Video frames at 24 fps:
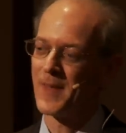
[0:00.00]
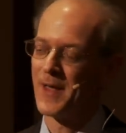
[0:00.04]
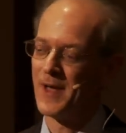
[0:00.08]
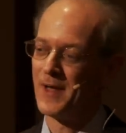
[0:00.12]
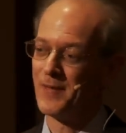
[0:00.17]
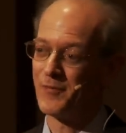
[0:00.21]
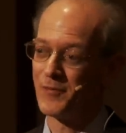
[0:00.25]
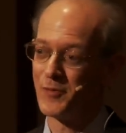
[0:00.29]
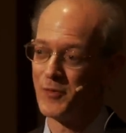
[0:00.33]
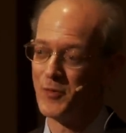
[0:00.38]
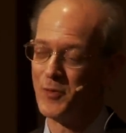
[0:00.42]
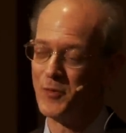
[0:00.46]

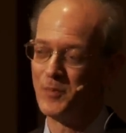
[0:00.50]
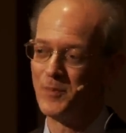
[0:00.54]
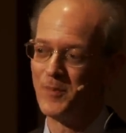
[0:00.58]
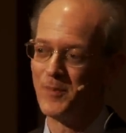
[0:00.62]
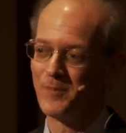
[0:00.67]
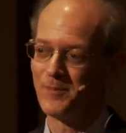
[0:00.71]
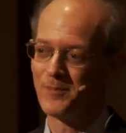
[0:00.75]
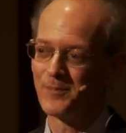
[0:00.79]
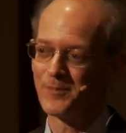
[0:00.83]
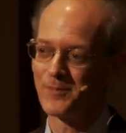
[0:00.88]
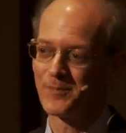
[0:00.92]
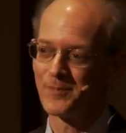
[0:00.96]
If you
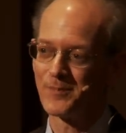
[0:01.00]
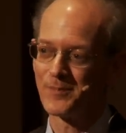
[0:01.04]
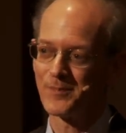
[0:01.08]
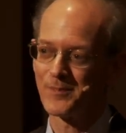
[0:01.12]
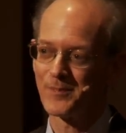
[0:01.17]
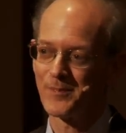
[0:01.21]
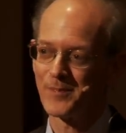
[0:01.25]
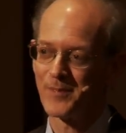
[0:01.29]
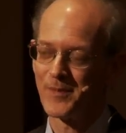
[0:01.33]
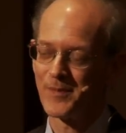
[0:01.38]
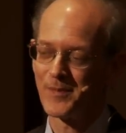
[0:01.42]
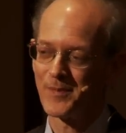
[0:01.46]

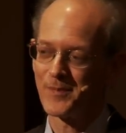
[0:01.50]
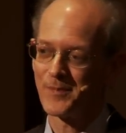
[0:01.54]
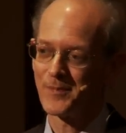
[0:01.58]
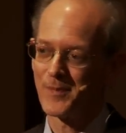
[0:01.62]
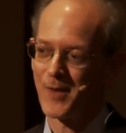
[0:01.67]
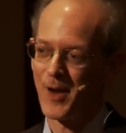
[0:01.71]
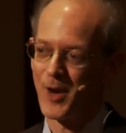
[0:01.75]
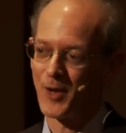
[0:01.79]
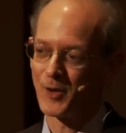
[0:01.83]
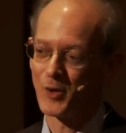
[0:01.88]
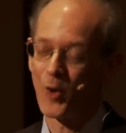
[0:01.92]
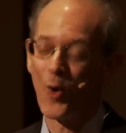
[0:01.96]

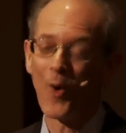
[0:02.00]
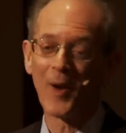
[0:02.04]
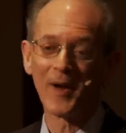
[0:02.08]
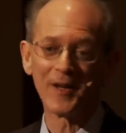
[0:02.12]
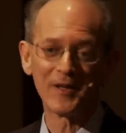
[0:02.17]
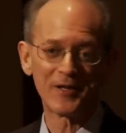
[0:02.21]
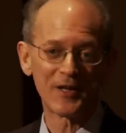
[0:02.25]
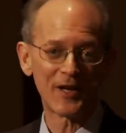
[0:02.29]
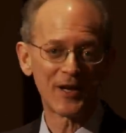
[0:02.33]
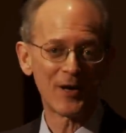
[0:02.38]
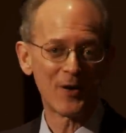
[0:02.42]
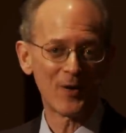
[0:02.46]
are going
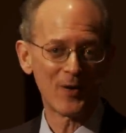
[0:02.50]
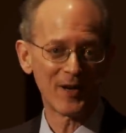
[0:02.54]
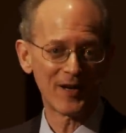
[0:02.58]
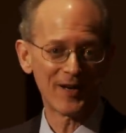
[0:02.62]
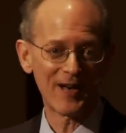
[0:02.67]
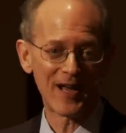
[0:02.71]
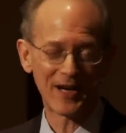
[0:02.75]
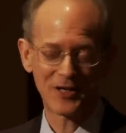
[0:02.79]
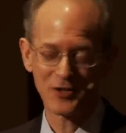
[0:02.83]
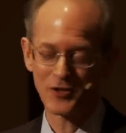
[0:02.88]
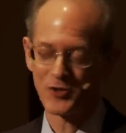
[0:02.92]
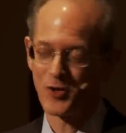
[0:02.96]
to hear it
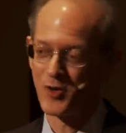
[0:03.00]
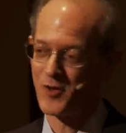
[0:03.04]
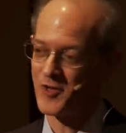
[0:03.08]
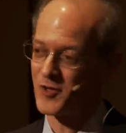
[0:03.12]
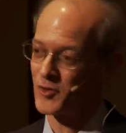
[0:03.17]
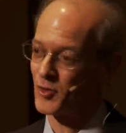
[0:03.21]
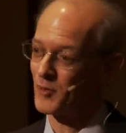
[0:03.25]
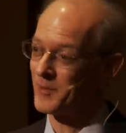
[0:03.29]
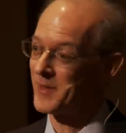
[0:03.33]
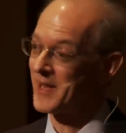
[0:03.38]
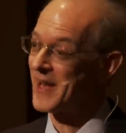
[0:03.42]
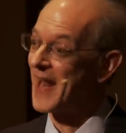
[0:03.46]
next year,
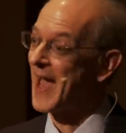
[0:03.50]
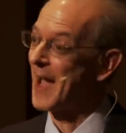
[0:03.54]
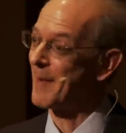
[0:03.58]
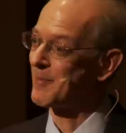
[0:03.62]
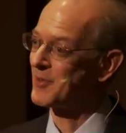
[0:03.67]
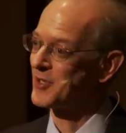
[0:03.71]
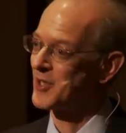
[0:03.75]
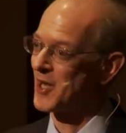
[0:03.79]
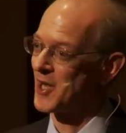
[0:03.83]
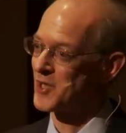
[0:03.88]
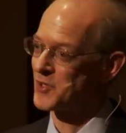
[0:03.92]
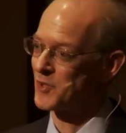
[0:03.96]
this will be an
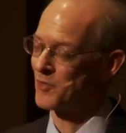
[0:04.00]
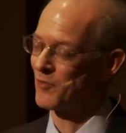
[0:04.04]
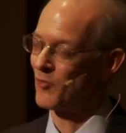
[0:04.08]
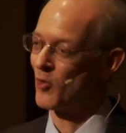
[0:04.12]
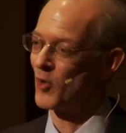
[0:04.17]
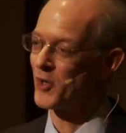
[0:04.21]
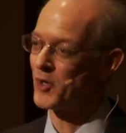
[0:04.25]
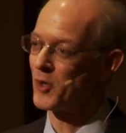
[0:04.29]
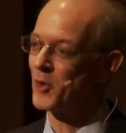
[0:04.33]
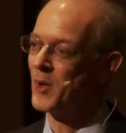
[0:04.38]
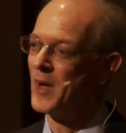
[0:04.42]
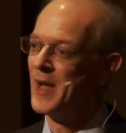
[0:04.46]
appetizer
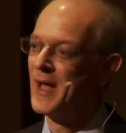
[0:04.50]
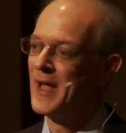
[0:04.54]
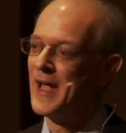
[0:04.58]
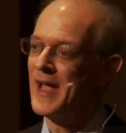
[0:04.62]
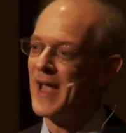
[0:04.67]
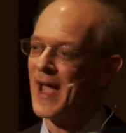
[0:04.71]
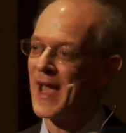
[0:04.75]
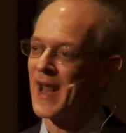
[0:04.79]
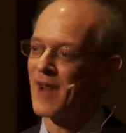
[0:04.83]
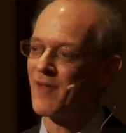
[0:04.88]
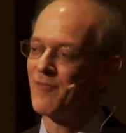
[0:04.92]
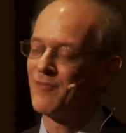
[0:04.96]
for you.
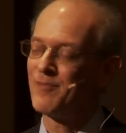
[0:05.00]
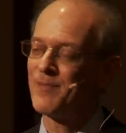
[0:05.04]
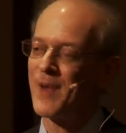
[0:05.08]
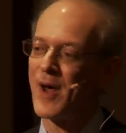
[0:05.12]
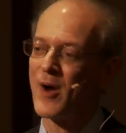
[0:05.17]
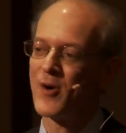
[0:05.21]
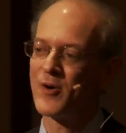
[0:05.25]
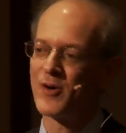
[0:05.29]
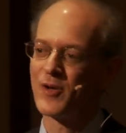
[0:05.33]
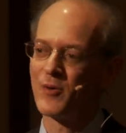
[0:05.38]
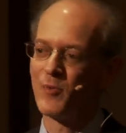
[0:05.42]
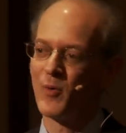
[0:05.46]
And I've
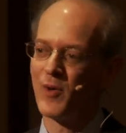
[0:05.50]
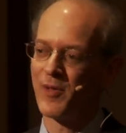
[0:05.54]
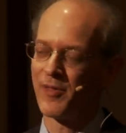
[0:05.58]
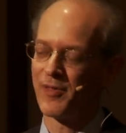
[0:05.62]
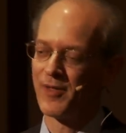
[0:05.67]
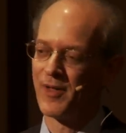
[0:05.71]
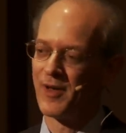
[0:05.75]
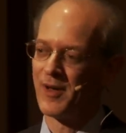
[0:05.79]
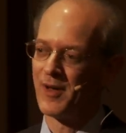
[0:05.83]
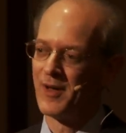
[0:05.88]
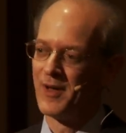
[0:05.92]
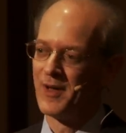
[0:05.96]
paired it with
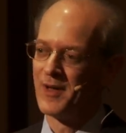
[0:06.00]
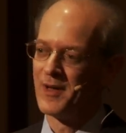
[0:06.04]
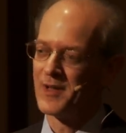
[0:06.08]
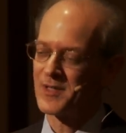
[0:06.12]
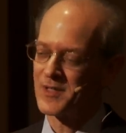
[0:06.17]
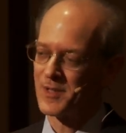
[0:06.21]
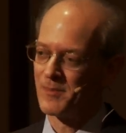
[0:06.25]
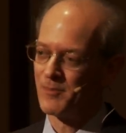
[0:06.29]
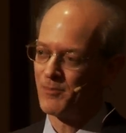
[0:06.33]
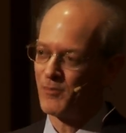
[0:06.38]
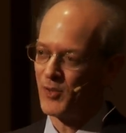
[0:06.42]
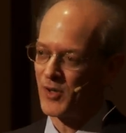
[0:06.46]
uh,
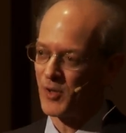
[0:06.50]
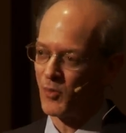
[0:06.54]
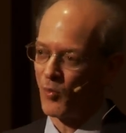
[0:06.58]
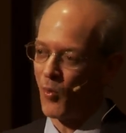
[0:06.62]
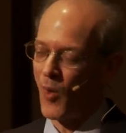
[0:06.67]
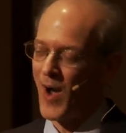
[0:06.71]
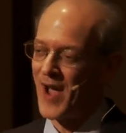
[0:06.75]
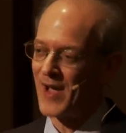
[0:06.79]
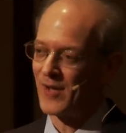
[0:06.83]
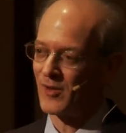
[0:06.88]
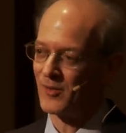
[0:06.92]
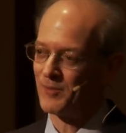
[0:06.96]
some pretty
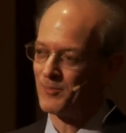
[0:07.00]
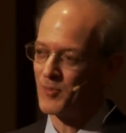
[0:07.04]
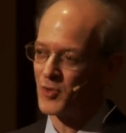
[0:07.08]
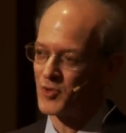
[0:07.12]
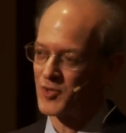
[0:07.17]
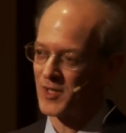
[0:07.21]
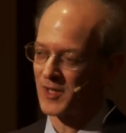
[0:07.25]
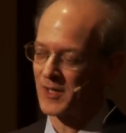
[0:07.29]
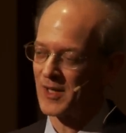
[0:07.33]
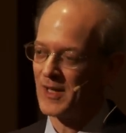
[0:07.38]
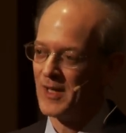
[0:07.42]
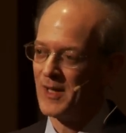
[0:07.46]
wild
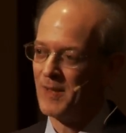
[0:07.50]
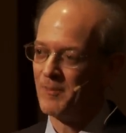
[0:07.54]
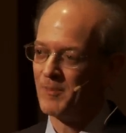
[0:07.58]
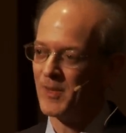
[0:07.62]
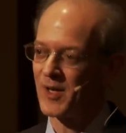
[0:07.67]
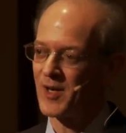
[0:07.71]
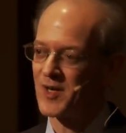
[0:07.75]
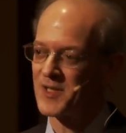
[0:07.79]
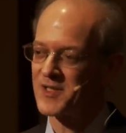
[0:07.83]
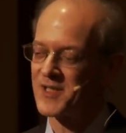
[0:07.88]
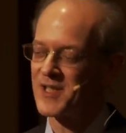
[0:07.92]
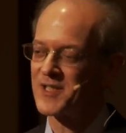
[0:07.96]
music
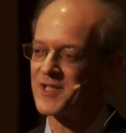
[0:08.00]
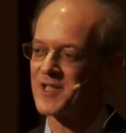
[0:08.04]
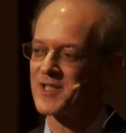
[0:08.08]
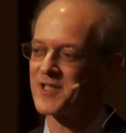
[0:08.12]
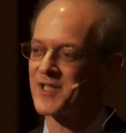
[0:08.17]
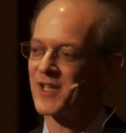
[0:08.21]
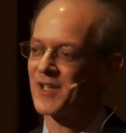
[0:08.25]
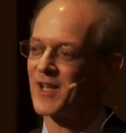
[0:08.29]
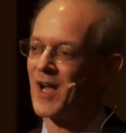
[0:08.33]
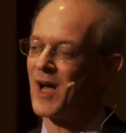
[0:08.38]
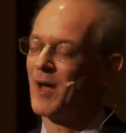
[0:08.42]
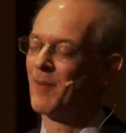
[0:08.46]
because this is
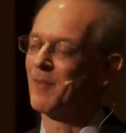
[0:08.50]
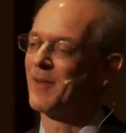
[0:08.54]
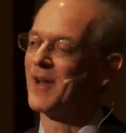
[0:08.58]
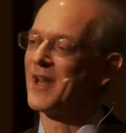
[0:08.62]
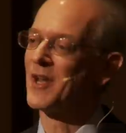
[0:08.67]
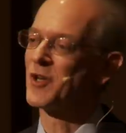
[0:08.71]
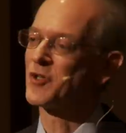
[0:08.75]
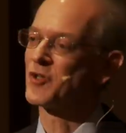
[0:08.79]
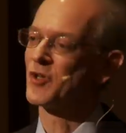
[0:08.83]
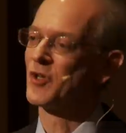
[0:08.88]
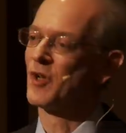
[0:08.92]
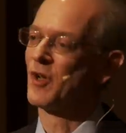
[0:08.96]
the
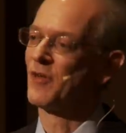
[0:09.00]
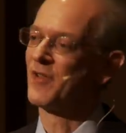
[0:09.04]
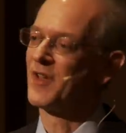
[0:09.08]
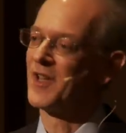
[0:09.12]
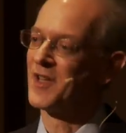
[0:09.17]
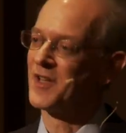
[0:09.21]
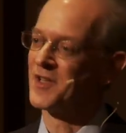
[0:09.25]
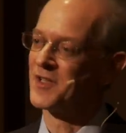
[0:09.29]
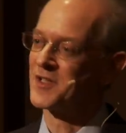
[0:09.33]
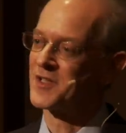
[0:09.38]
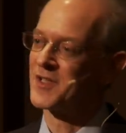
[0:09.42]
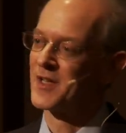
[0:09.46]
culmination of
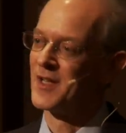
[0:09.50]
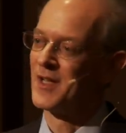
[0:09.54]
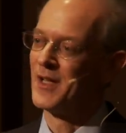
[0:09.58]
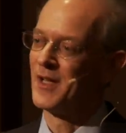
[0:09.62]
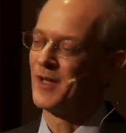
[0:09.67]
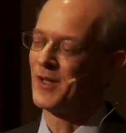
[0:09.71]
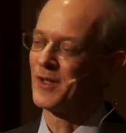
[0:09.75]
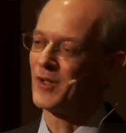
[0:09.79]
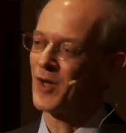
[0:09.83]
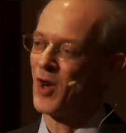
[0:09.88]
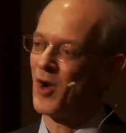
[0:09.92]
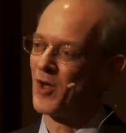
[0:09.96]
his,
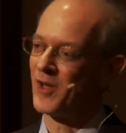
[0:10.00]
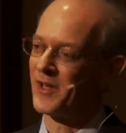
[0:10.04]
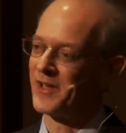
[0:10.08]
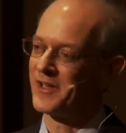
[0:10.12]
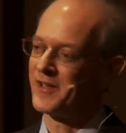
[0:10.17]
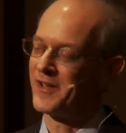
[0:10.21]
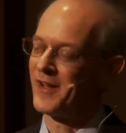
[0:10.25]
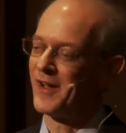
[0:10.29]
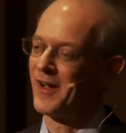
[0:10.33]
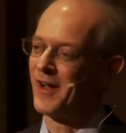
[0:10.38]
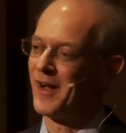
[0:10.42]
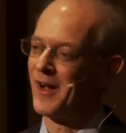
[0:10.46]
call
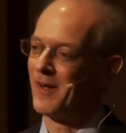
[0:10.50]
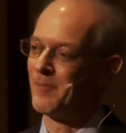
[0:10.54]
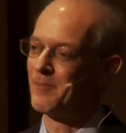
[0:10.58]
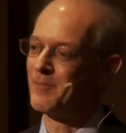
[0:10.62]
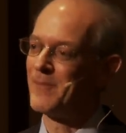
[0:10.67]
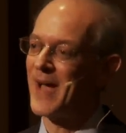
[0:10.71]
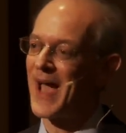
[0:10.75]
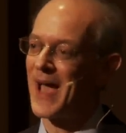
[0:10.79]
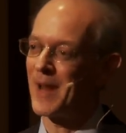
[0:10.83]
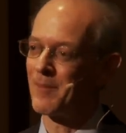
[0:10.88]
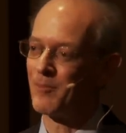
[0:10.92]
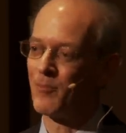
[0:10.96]
it uh,
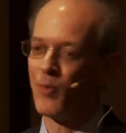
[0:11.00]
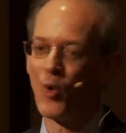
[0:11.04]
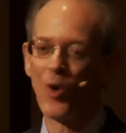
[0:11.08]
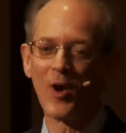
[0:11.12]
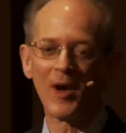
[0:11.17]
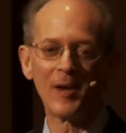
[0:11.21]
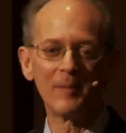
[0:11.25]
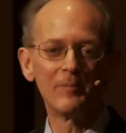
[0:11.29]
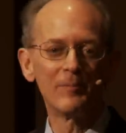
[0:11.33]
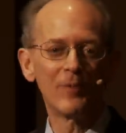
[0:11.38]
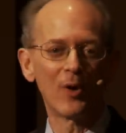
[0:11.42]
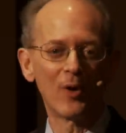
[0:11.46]
bad
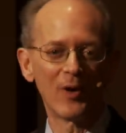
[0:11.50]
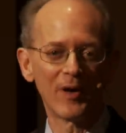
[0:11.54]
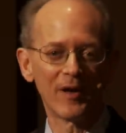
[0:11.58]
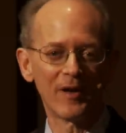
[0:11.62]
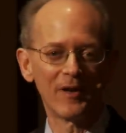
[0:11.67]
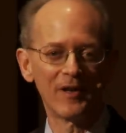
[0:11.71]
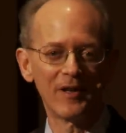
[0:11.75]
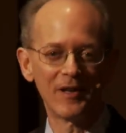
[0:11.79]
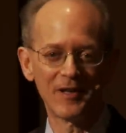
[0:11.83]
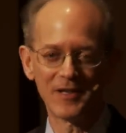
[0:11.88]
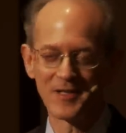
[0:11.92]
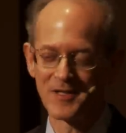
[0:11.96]
boy
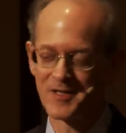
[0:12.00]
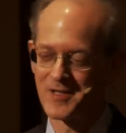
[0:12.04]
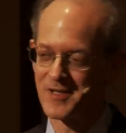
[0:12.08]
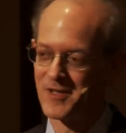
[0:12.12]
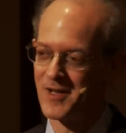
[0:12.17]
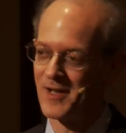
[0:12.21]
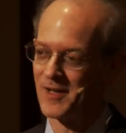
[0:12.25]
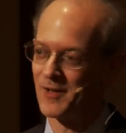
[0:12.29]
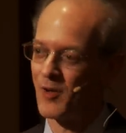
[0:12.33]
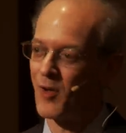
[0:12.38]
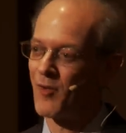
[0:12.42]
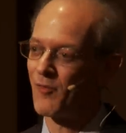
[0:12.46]
period, his
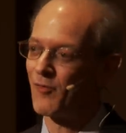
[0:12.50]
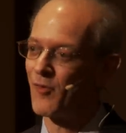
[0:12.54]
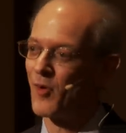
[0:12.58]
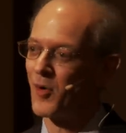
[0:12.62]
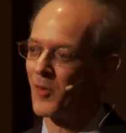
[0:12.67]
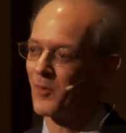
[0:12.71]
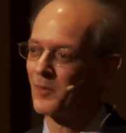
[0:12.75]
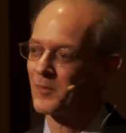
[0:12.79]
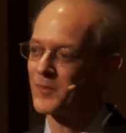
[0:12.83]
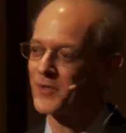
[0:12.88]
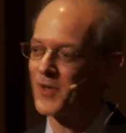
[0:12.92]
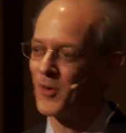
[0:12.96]
uh,
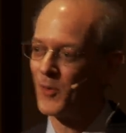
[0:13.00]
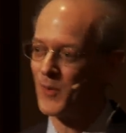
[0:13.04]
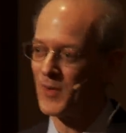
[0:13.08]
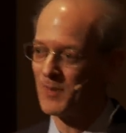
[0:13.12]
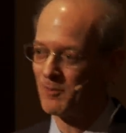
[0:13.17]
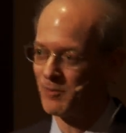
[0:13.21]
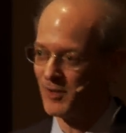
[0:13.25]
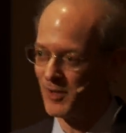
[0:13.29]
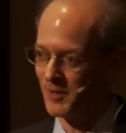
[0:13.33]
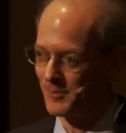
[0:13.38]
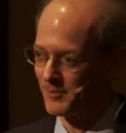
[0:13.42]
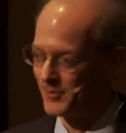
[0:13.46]
l'enfant
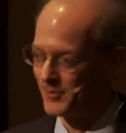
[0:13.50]
terrible